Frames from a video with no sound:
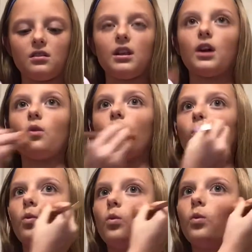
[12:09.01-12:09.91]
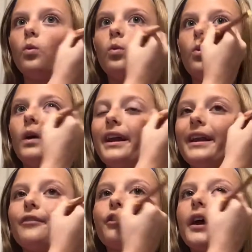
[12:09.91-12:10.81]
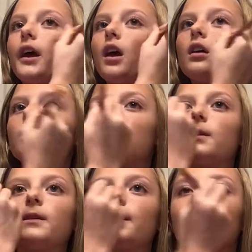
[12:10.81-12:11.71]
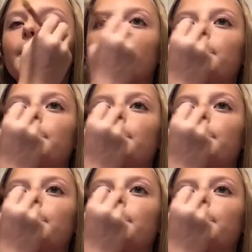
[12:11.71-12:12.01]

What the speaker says: like way different. So